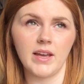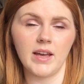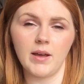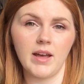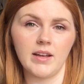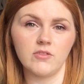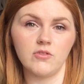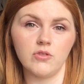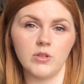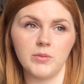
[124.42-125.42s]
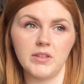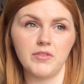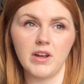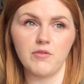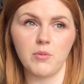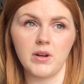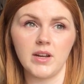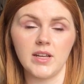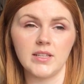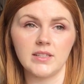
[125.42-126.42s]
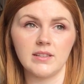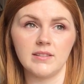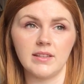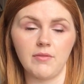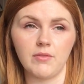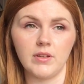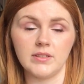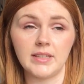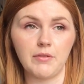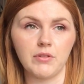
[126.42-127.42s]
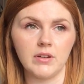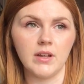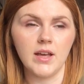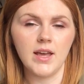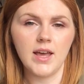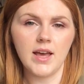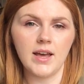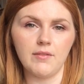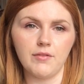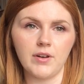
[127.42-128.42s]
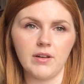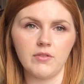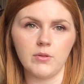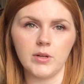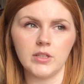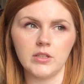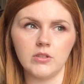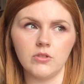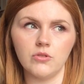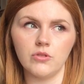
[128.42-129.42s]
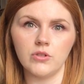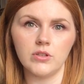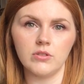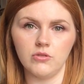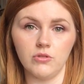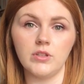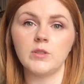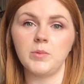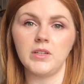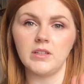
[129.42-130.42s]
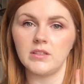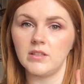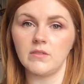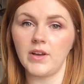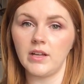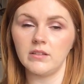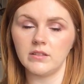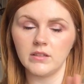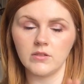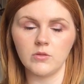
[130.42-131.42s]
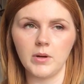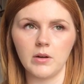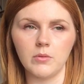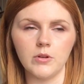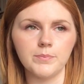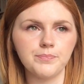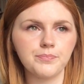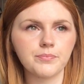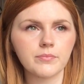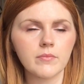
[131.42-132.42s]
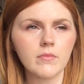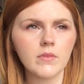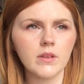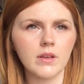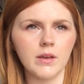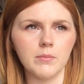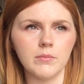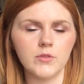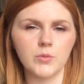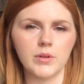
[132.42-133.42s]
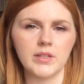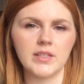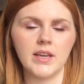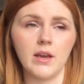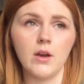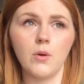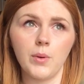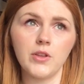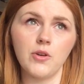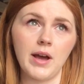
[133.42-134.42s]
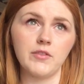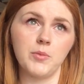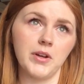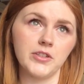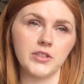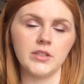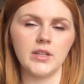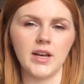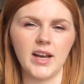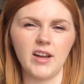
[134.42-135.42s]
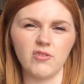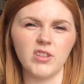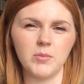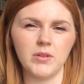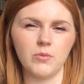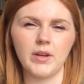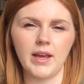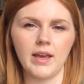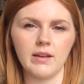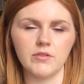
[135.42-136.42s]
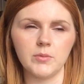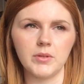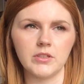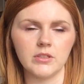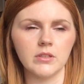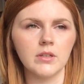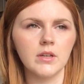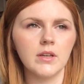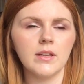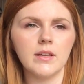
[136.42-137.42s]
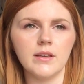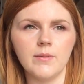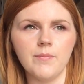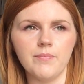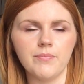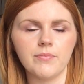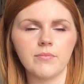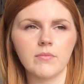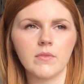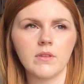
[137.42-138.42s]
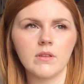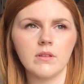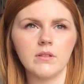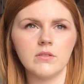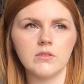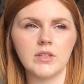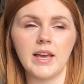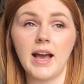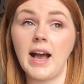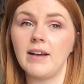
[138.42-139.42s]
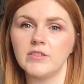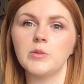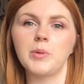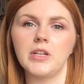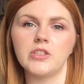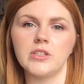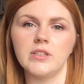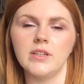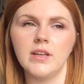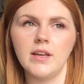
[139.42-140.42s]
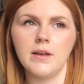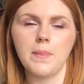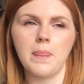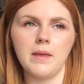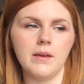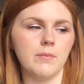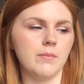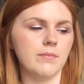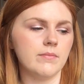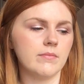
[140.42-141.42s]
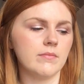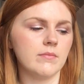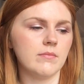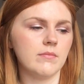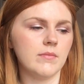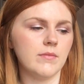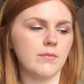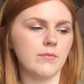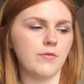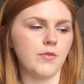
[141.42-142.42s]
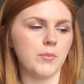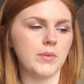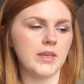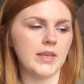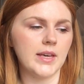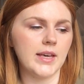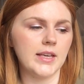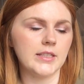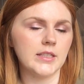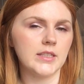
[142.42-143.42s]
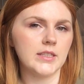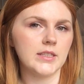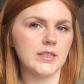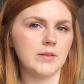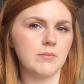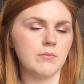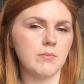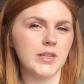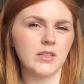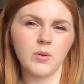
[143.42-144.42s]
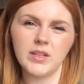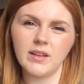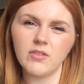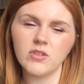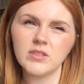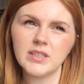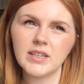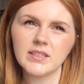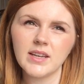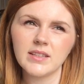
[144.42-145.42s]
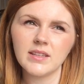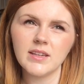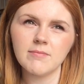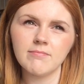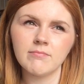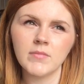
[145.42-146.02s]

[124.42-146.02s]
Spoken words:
I truly believe for everyone it's different, and for everyone your experience is valid, like no matter what. So when I say when you have depression, I really mean when I have depression. Having depression for me makes it quite difficult to take a sick day,